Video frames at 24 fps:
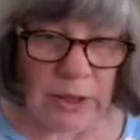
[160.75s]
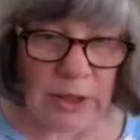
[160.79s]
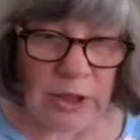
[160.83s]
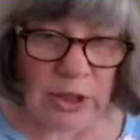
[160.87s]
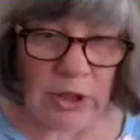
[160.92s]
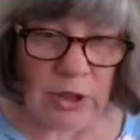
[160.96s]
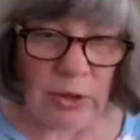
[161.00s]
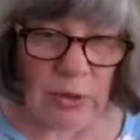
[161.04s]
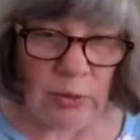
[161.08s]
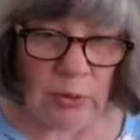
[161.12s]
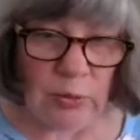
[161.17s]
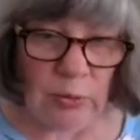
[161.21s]

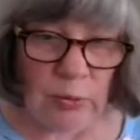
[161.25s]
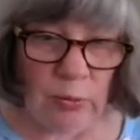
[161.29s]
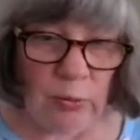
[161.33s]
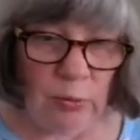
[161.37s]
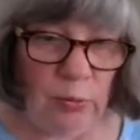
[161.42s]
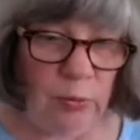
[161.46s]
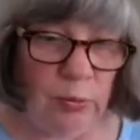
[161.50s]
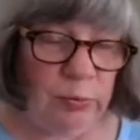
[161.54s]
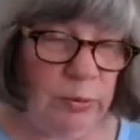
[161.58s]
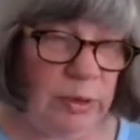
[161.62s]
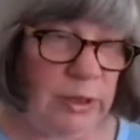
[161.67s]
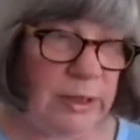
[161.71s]

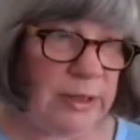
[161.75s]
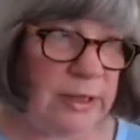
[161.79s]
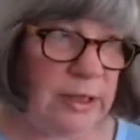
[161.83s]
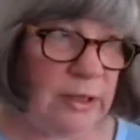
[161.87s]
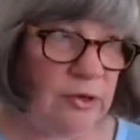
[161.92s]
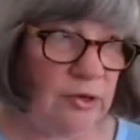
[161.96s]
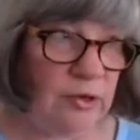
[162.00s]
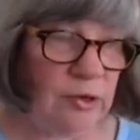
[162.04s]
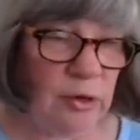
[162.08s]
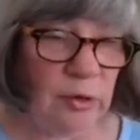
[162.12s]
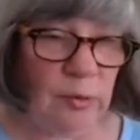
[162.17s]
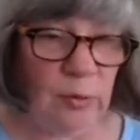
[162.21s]
So
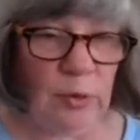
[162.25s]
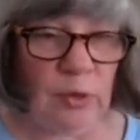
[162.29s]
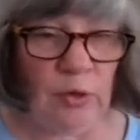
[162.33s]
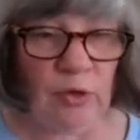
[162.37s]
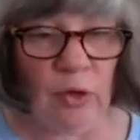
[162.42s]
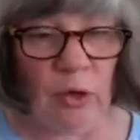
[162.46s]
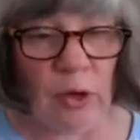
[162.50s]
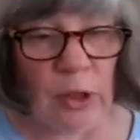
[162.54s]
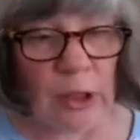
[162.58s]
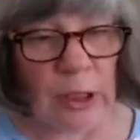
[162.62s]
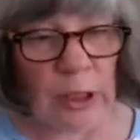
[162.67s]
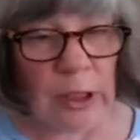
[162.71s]
essentially, we're
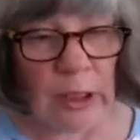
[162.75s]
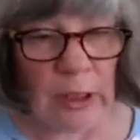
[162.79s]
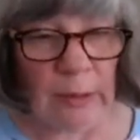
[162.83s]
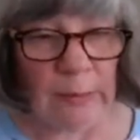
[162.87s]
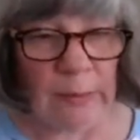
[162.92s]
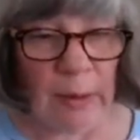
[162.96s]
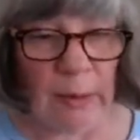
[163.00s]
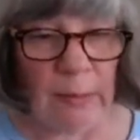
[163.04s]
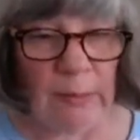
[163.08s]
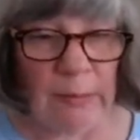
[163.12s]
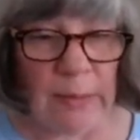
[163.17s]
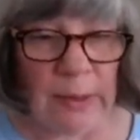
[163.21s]
talking
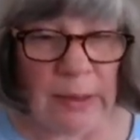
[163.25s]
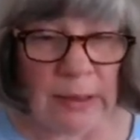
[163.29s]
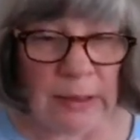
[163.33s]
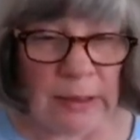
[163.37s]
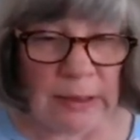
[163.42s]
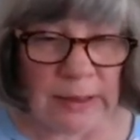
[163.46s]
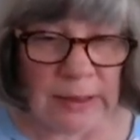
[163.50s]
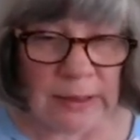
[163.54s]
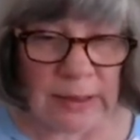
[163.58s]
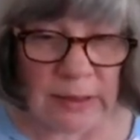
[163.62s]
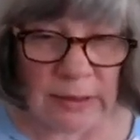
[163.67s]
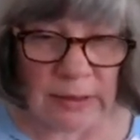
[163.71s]
about mid
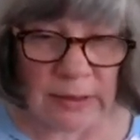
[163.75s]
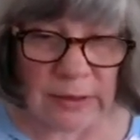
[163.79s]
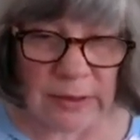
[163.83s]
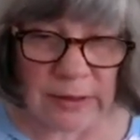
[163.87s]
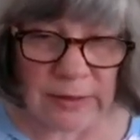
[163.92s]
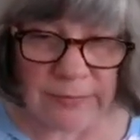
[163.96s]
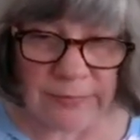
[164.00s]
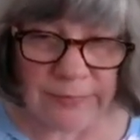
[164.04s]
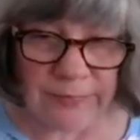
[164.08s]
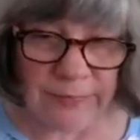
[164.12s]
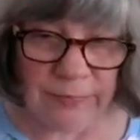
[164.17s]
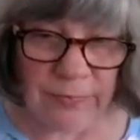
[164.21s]

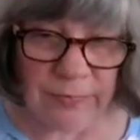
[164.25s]
listers.